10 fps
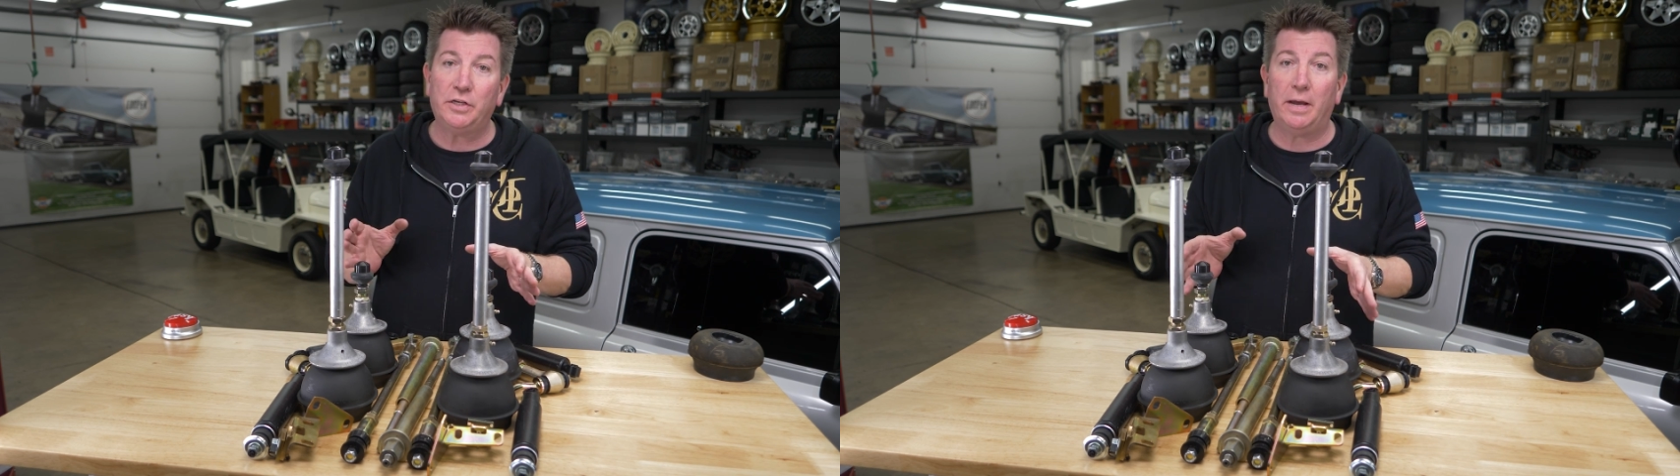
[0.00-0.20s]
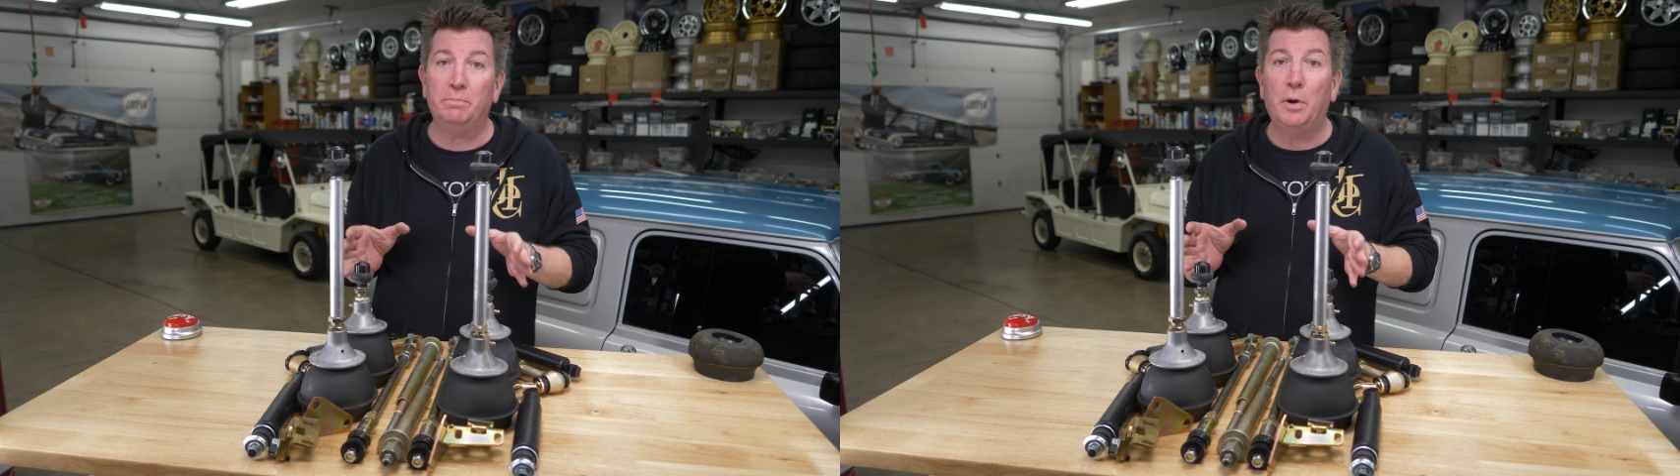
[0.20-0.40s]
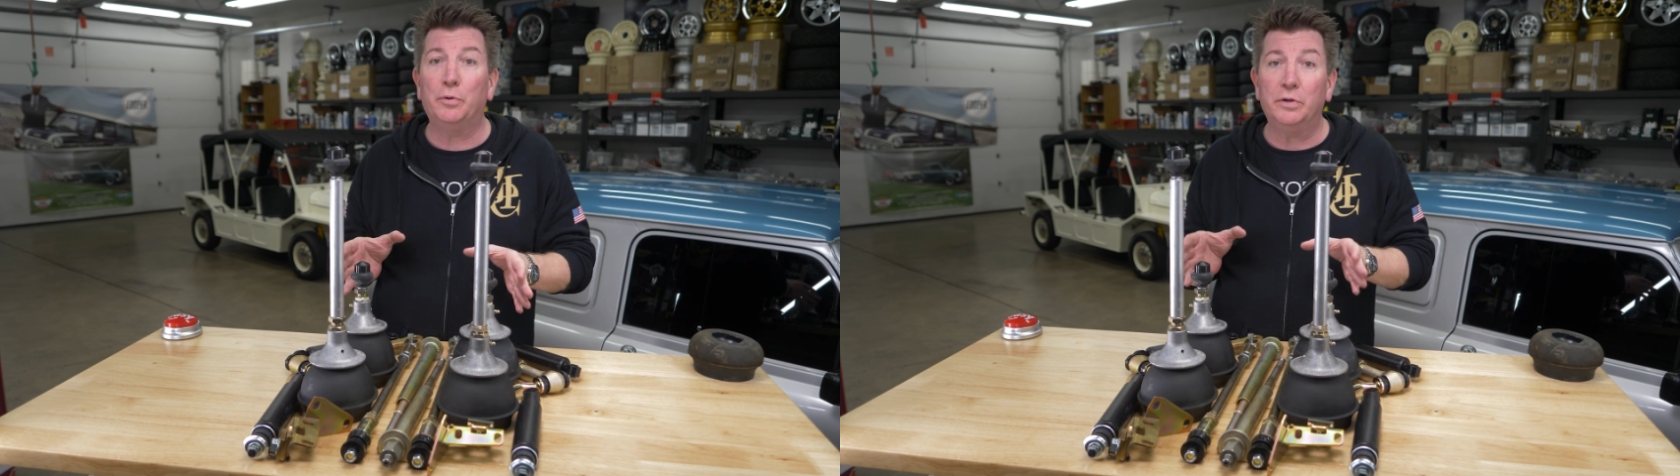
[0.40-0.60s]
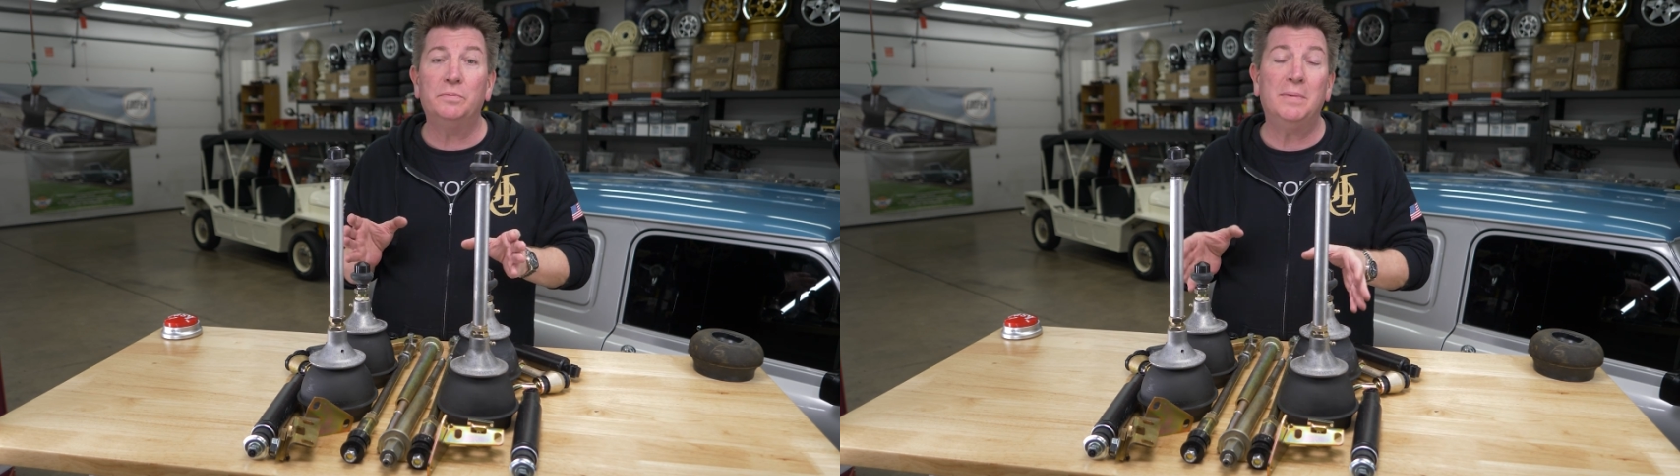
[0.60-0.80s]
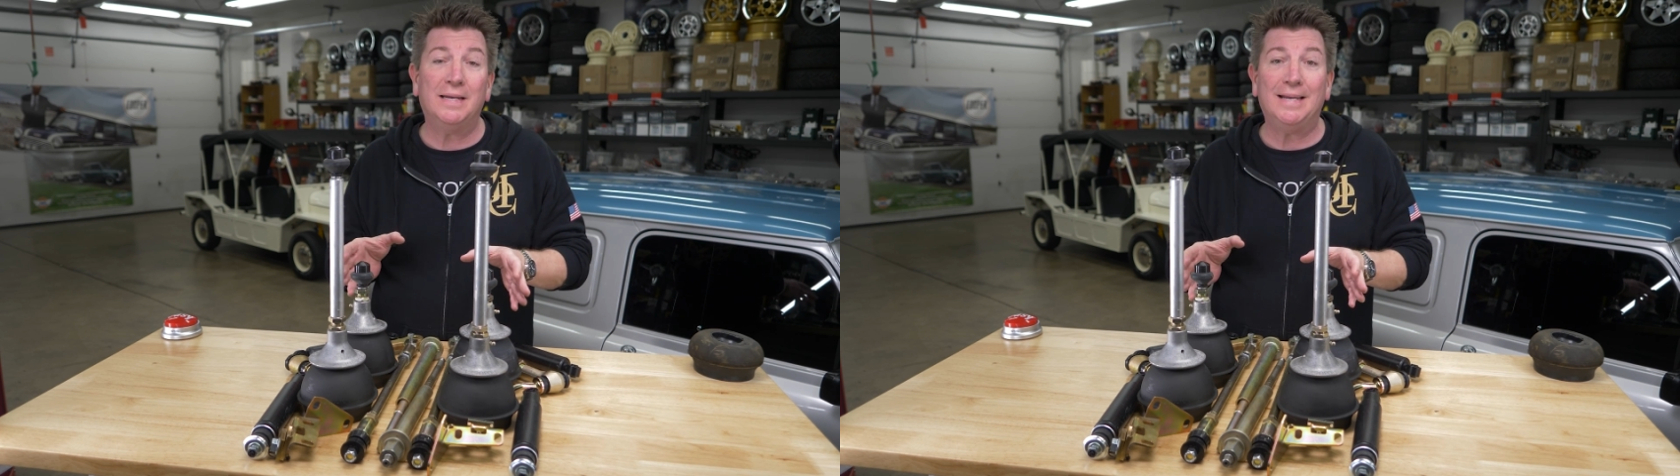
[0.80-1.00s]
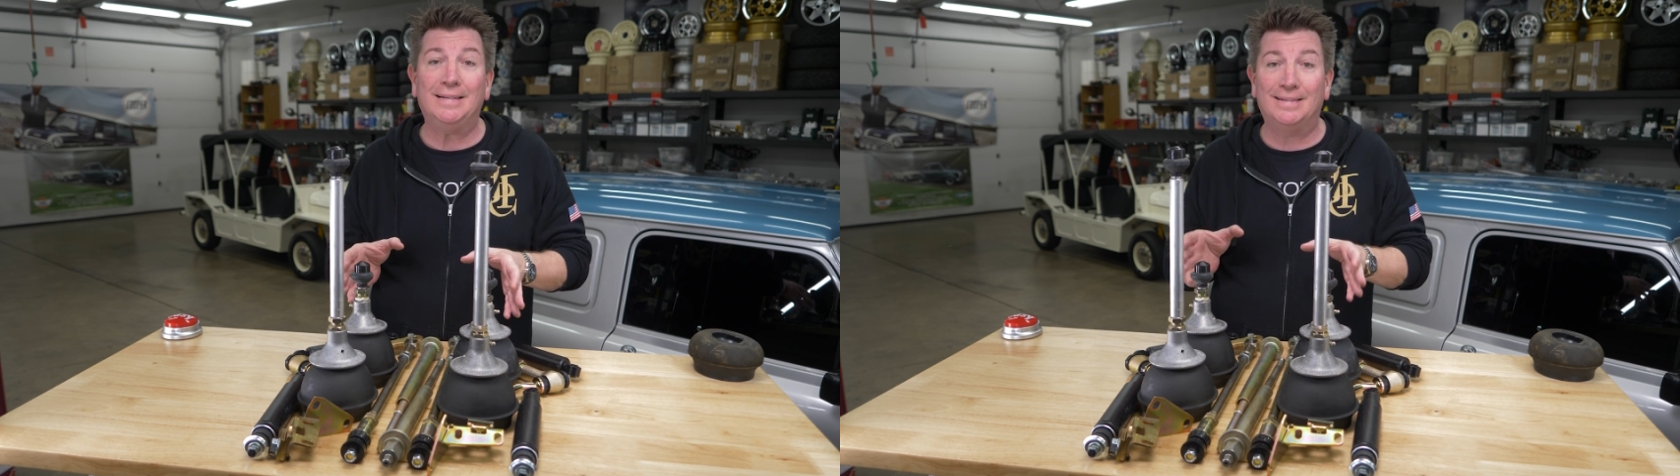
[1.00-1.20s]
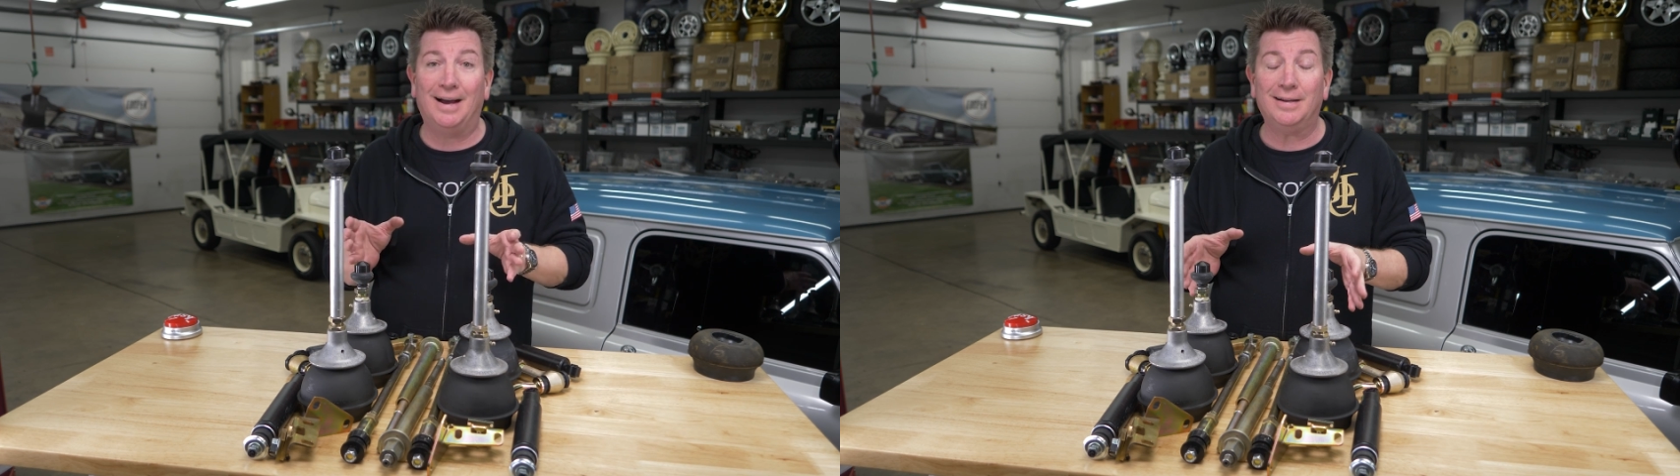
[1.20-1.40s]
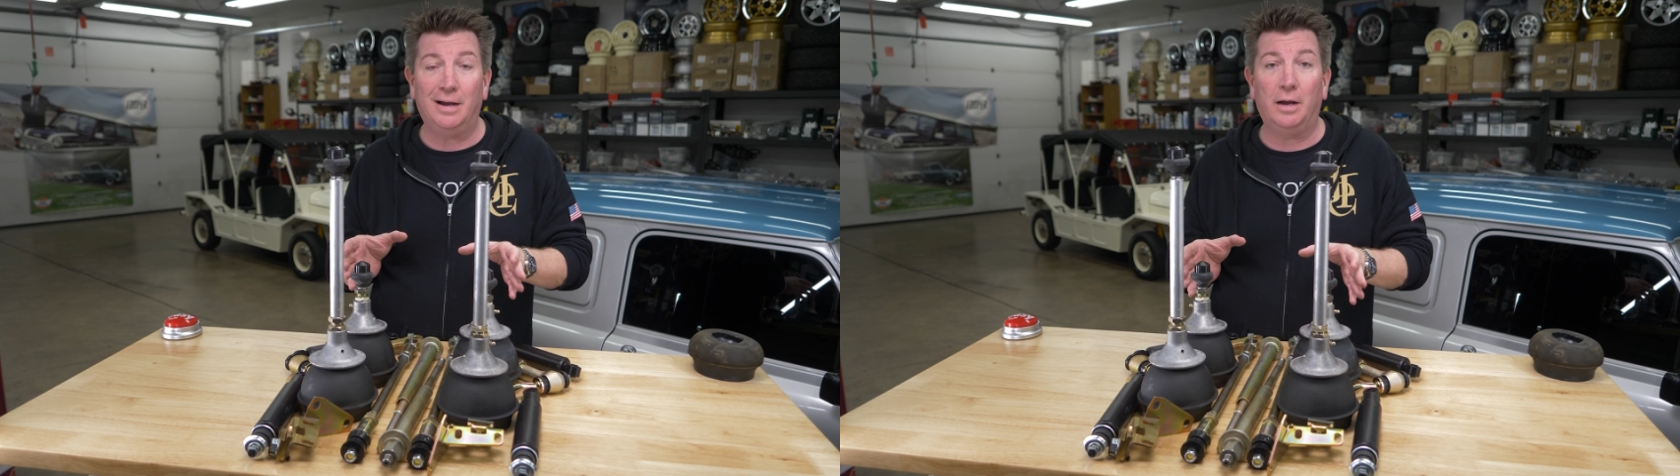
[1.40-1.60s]

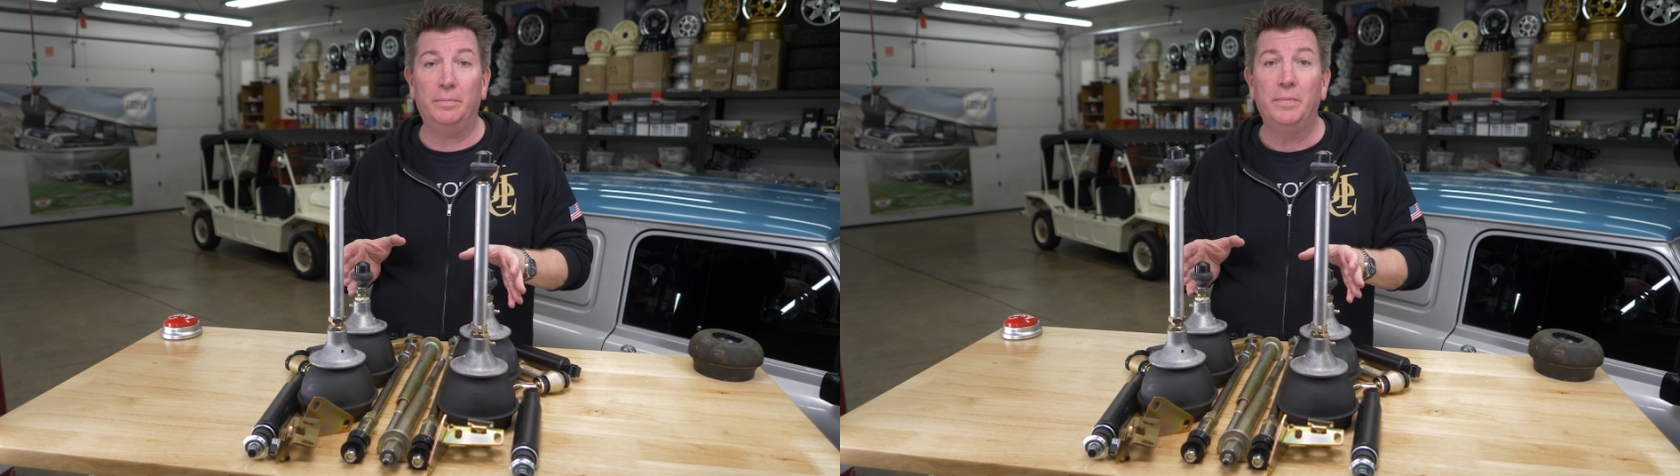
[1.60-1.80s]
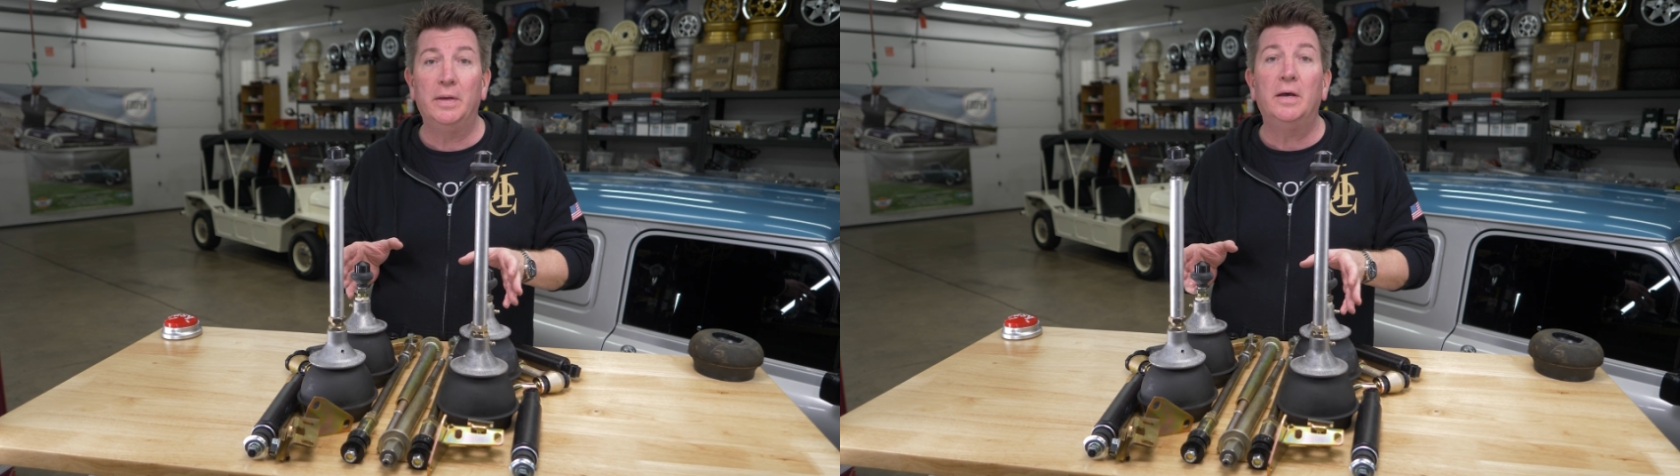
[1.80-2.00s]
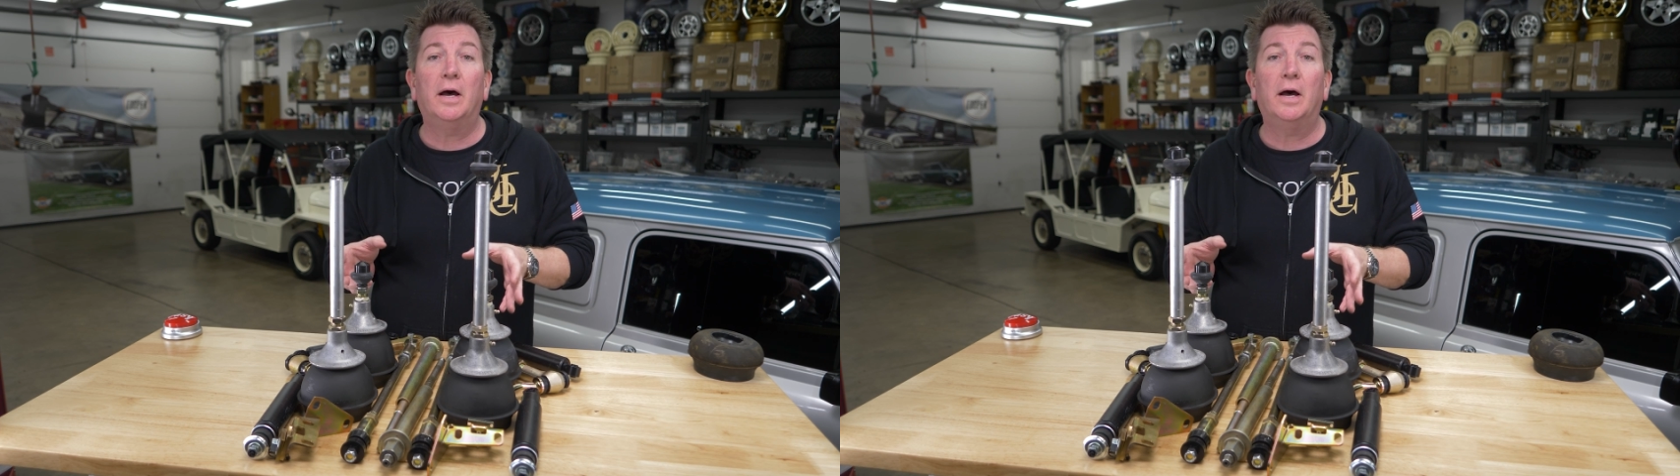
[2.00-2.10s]
jetmotorsmini.com,